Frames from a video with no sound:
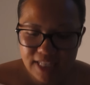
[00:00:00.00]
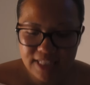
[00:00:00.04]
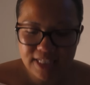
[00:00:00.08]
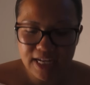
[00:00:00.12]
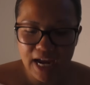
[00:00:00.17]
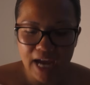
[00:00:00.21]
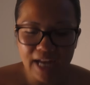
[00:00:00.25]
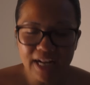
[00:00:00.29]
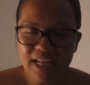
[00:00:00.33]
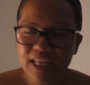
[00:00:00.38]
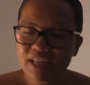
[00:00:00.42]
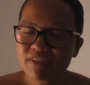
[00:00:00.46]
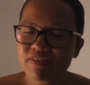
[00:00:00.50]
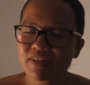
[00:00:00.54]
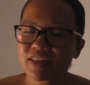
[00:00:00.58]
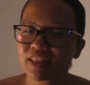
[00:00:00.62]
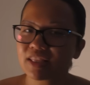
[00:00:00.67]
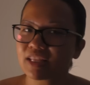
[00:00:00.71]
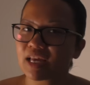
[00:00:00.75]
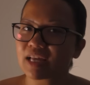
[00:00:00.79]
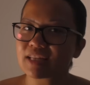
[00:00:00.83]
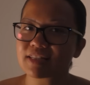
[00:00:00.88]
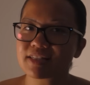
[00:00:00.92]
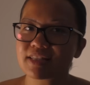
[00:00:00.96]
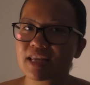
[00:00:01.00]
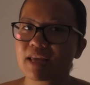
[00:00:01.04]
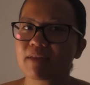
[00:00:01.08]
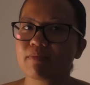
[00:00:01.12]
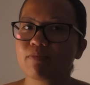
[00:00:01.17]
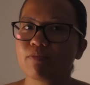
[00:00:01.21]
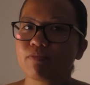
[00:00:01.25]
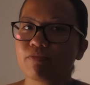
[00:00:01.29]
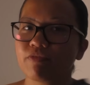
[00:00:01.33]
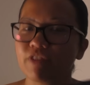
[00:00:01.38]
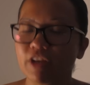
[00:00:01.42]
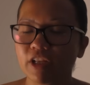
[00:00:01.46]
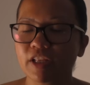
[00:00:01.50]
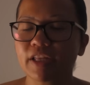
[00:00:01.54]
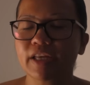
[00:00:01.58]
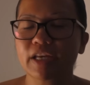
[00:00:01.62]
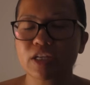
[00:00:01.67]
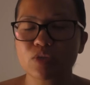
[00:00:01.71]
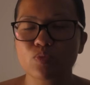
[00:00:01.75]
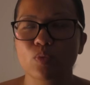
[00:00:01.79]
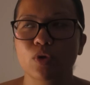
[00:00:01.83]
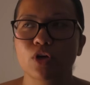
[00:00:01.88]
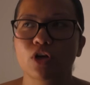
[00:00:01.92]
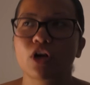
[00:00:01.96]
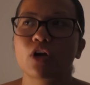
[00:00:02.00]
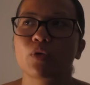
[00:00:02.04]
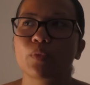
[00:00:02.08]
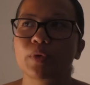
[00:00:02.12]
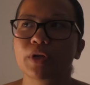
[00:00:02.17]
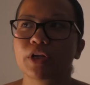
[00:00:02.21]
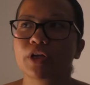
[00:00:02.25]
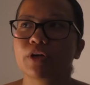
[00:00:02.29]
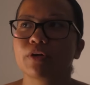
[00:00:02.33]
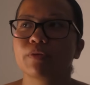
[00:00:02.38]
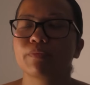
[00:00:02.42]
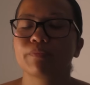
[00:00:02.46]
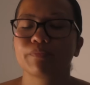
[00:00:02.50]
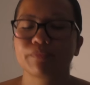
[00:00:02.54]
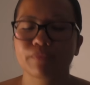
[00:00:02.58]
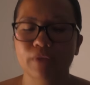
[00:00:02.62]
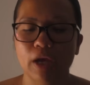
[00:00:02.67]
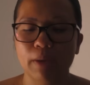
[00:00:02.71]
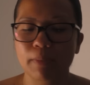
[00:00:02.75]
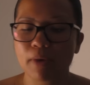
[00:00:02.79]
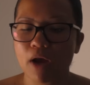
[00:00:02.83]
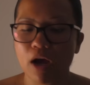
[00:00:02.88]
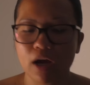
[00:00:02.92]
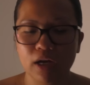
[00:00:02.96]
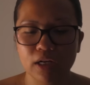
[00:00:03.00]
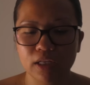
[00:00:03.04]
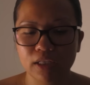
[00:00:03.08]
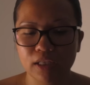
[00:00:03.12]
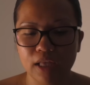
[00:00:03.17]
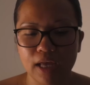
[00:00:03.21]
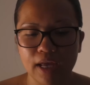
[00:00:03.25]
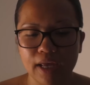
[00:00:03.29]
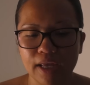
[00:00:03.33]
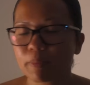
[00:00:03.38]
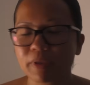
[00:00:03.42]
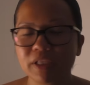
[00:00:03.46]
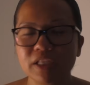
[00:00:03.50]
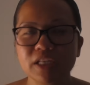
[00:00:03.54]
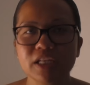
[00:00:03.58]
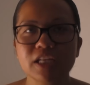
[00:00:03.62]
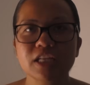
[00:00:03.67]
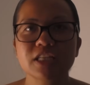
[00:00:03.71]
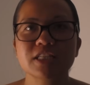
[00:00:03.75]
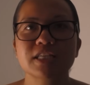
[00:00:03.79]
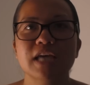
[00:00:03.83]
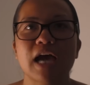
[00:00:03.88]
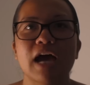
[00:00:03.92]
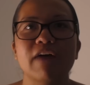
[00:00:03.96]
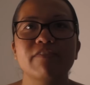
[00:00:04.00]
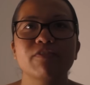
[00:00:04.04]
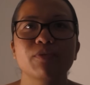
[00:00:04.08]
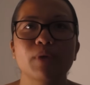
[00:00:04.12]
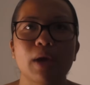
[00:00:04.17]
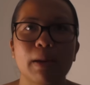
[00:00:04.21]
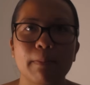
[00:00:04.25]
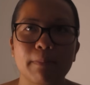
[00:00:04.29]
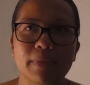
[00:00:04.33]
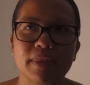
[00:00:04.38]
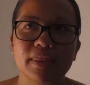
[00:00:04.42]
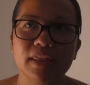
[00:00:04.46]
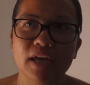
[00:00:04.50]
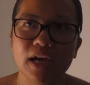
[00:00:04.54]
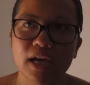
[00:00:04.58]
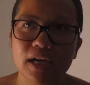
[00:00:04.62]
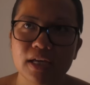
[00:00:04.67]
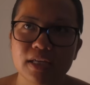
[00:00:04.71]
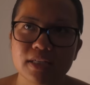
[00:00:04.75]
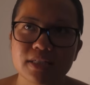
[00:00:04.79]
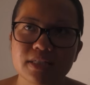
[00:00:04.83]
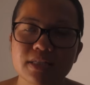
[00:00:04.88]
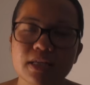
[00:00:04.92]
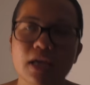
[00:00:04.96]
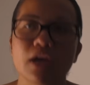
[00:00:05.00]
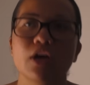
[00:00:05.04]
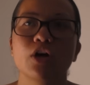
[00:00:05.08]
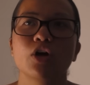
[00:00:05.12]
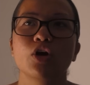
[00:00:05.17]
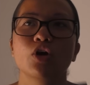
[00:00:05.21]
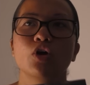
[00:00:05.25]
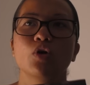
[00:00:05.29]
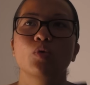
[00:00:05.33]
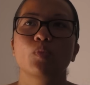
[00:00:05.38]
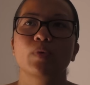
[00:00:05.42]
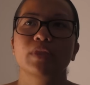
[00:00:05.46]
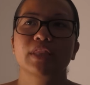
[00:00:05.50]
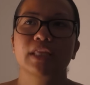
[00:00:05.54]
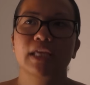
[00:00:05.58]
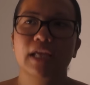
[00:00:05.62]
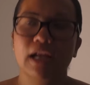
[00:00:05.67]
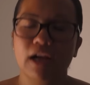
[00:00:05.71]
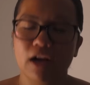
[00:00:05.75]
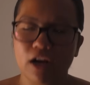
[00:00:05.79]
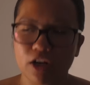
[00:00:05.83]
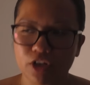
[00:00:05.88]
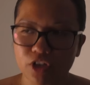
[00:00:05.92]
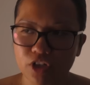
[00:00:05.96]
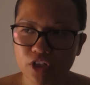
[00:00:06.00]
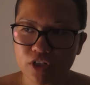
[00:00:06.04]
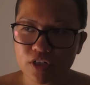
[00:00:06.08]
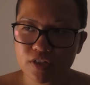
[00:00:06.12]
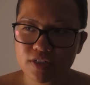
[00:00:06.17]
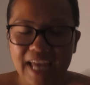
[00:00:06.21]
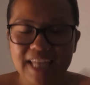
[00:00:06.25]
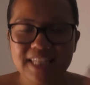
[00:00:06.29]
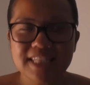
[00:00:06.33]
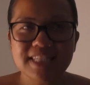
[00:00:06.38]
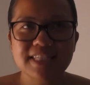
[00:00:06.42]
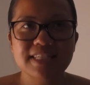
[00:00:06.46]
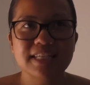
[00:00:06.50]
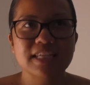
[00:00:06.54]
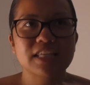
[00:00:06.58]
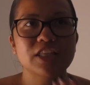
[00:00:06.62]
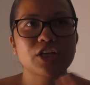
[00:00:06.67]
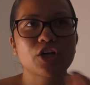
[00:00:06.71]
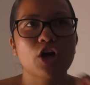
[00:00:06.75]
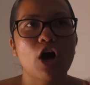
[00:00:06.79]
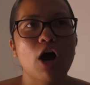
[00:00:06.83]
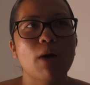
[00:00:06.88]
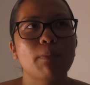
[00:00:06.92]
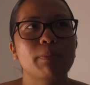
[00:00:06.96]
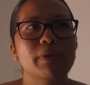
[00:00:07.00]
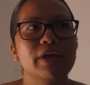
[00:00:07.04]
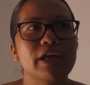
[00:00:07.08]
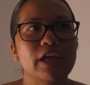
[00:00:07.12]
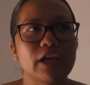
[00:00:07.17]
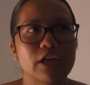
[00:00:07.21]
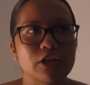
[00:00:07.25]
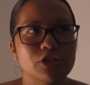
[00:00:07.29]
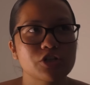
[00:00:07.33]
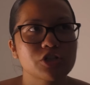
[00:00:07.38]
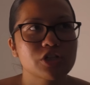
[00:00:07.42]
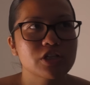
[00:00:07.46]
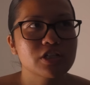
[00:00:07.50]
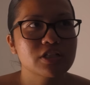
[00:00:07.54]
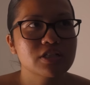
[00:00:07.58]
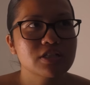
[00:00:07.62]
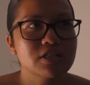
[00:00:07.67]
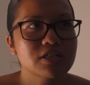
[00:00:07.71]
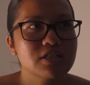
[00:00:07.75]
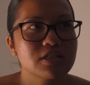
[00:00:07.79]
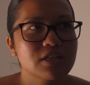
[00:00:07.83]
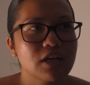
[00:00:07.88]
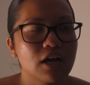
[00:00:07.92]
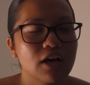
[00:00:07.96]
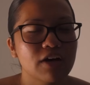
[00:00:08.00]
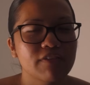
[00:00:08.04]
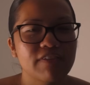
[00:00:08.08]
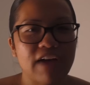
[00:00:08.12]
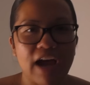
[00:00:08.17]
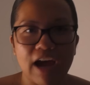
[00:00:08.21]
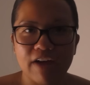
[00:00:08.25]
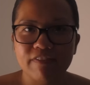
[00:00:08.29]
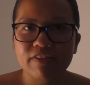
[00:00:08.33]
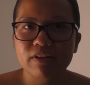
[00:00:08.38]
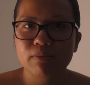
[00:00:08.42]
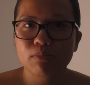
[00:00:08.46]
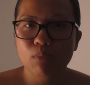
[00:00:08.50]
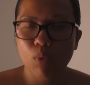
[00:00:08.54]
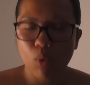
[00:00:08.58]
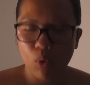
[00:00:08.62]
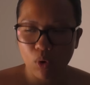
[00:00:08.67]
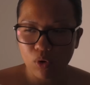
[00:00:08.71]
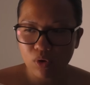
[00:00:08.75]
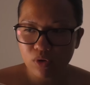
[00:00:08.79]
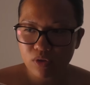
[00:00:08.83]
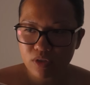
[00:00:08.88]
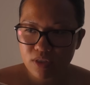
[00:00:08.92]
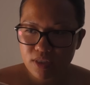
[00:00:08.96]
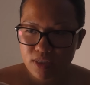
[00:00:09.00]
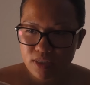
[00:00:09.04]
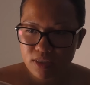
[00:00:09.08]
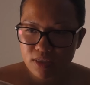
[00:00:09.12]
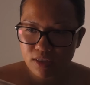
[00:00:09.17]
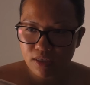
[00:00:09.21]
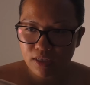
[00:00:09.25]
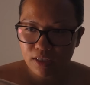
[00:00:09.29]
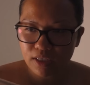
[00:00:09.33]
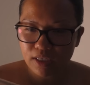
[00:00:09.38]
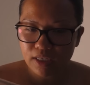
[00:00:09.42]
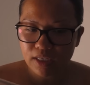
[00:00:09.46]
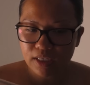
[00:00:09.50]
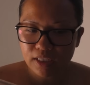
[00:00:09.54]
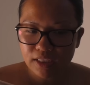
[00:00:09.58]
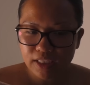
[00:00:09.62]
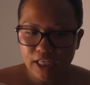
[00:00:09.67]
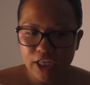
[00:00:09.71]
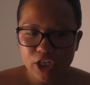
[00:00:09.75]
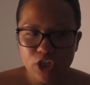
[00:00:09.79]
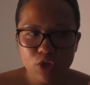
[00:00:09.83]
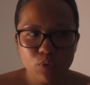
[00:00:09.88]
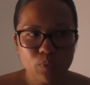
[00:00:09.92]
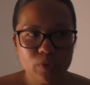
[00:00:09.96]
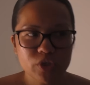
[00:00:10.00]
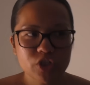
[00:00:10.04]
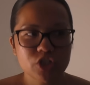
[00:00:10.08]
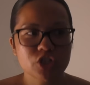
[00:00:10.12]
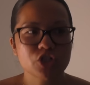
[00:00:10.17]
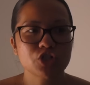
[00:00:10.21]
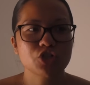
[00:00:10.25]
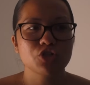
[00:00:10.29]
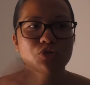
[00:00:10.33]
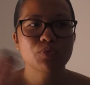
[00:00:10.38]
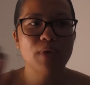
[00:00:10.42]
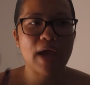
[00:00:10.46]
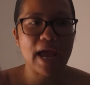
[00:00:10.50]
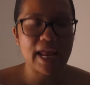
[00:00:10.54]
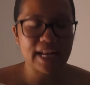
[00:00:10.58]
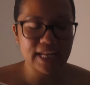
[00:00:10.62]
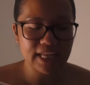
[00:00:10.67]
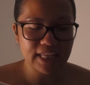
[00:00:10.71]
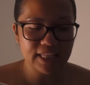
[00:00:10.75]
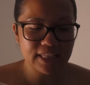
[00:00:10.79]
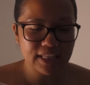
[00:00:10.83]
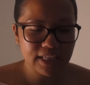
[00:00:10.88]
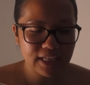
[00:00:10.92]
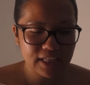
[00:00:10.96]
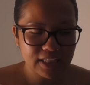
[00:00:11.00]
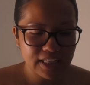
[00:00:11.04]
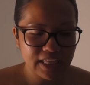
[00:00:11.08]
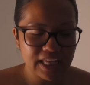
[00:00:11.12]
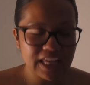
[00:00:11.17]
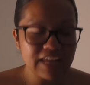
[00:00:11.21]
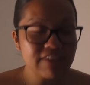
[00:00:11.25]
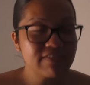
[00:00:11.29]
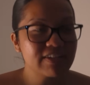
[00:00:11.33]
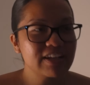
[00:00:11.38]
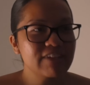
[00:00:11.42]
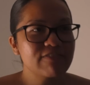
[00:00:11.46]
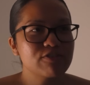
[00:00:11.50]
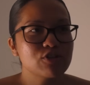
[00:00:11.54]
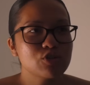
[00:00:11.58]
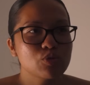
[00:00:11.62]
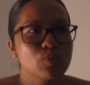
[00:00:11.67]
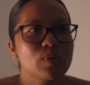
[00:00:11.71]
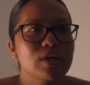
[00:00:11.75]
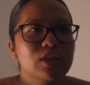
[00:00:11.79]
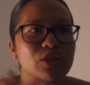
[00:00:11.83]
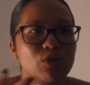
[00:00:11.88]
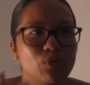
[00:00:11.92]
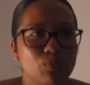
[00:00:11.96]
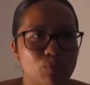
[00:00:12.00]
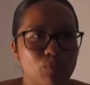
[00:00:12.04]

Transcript: it's kind of giving that same feeling as One Dark Window. I'm not gonna lie. Ability to have you empathize with the characters and see the complications of having morals. Like you would just do anything, like even if doing the